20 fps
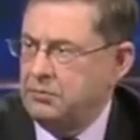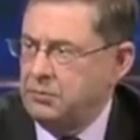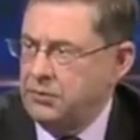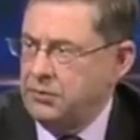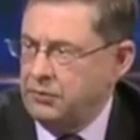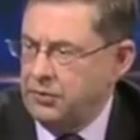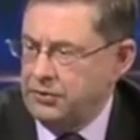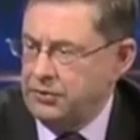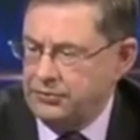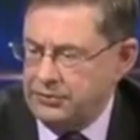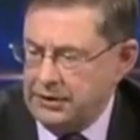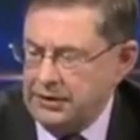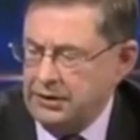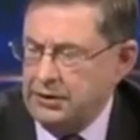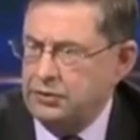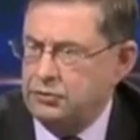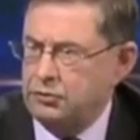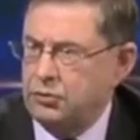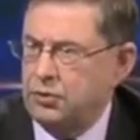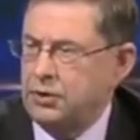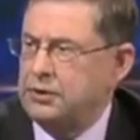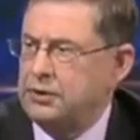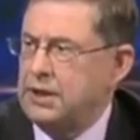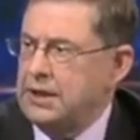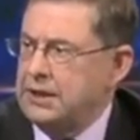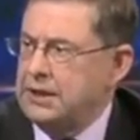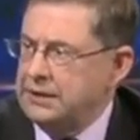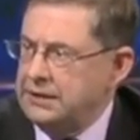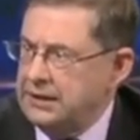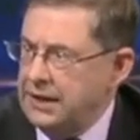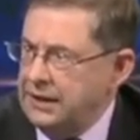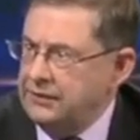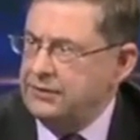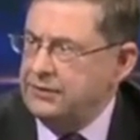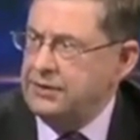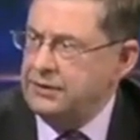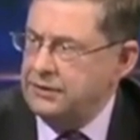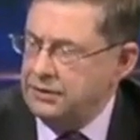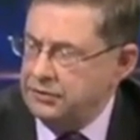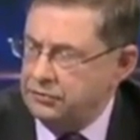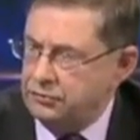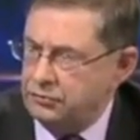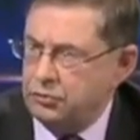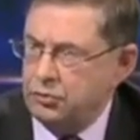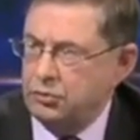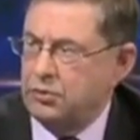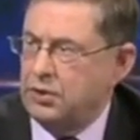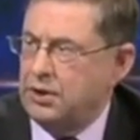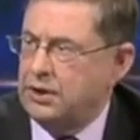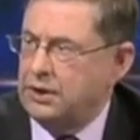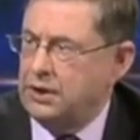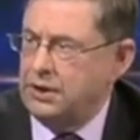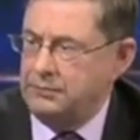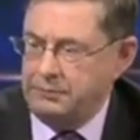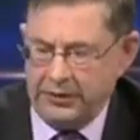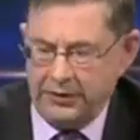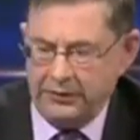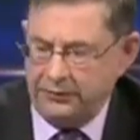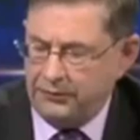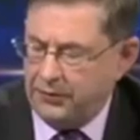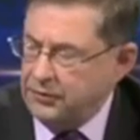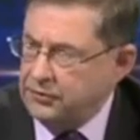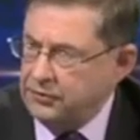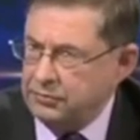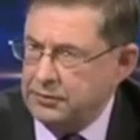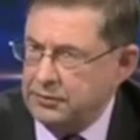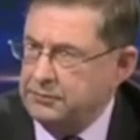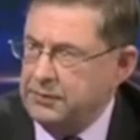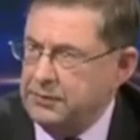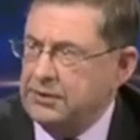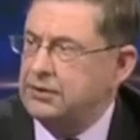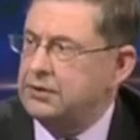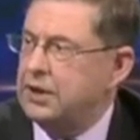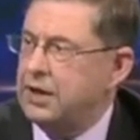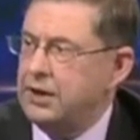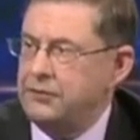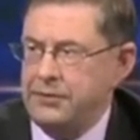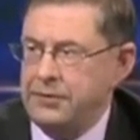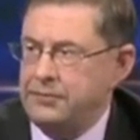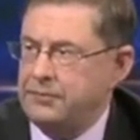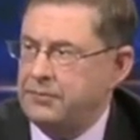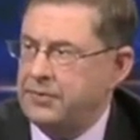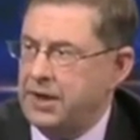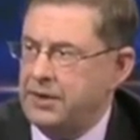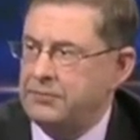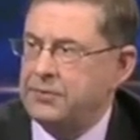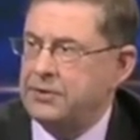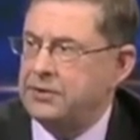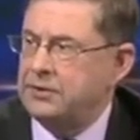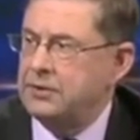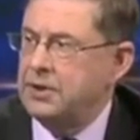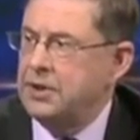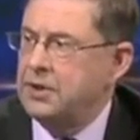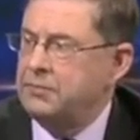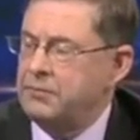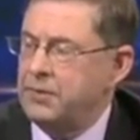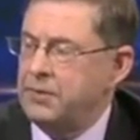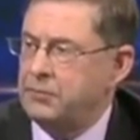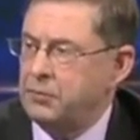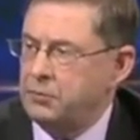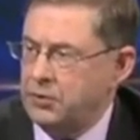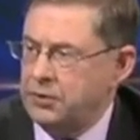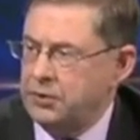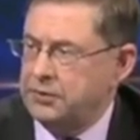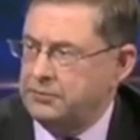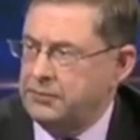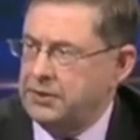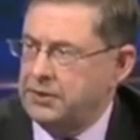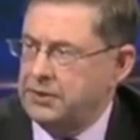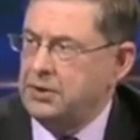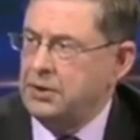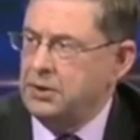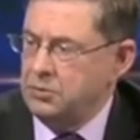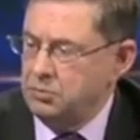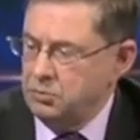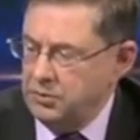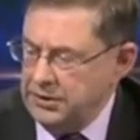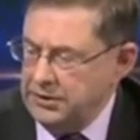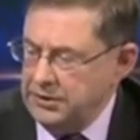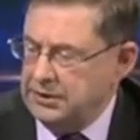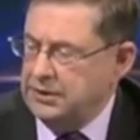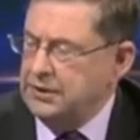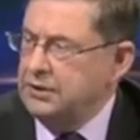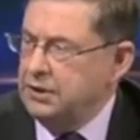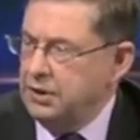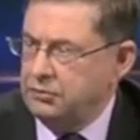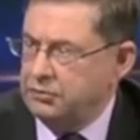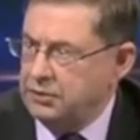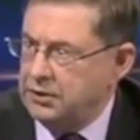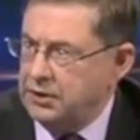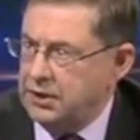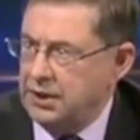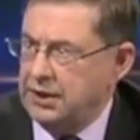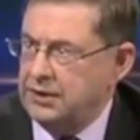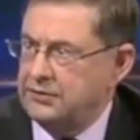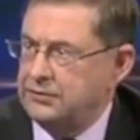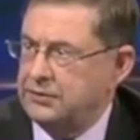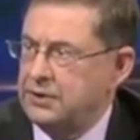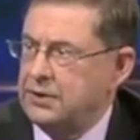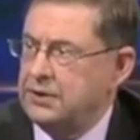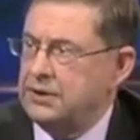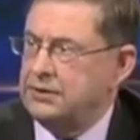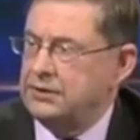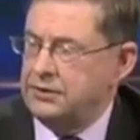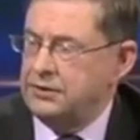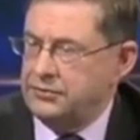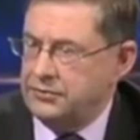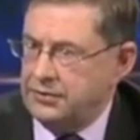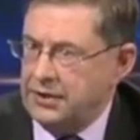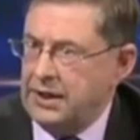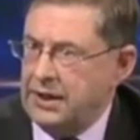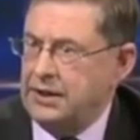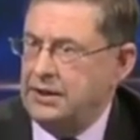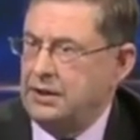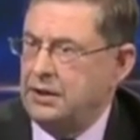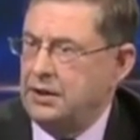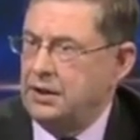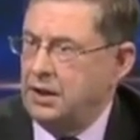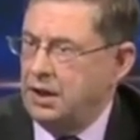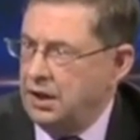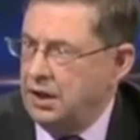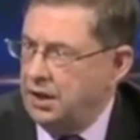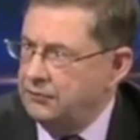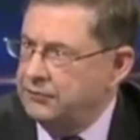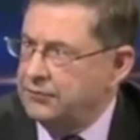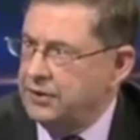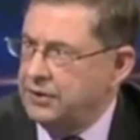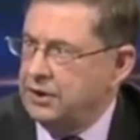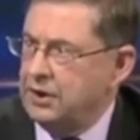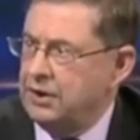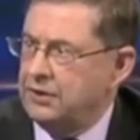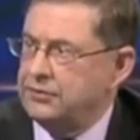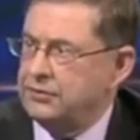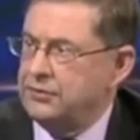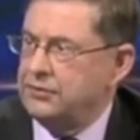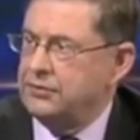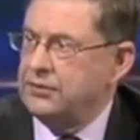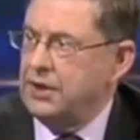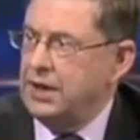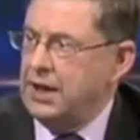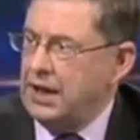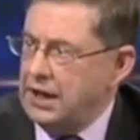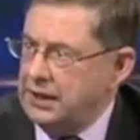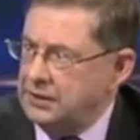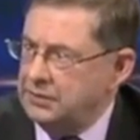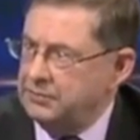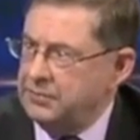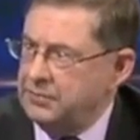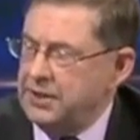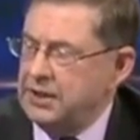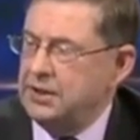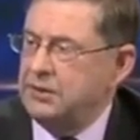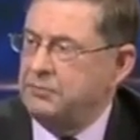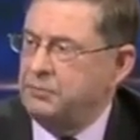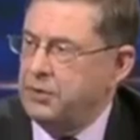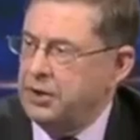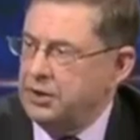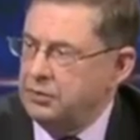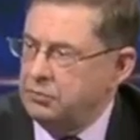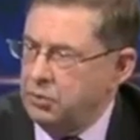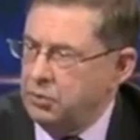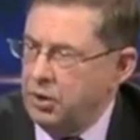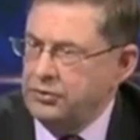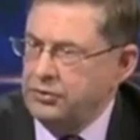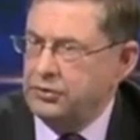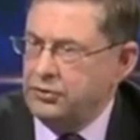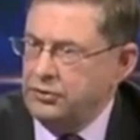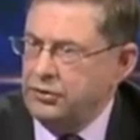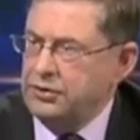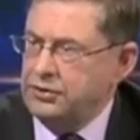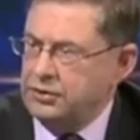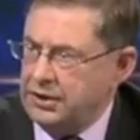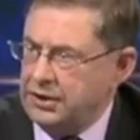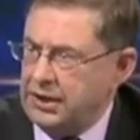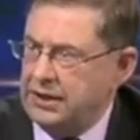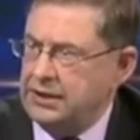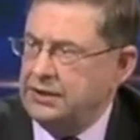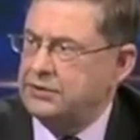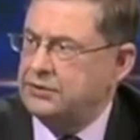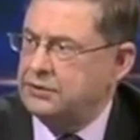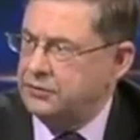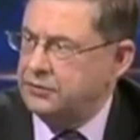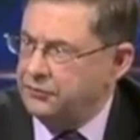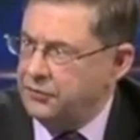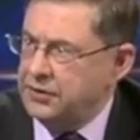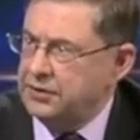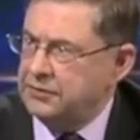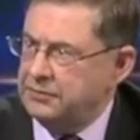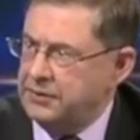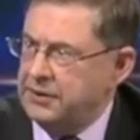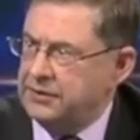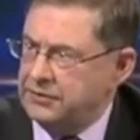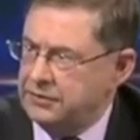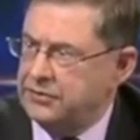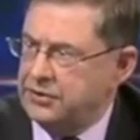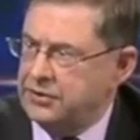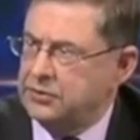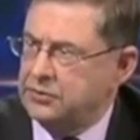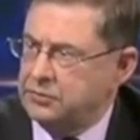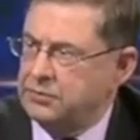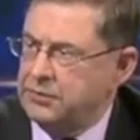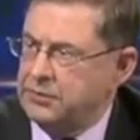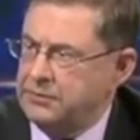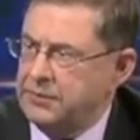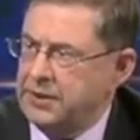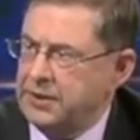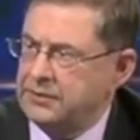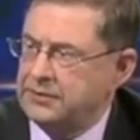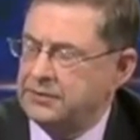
We've worked steadily through it. Yes, it is true, and I'd be the first to admit it, every cabinet member would admit it. We did not realise the scale of the losses at the beginning, but it doesn't change the fundamental decisions we made.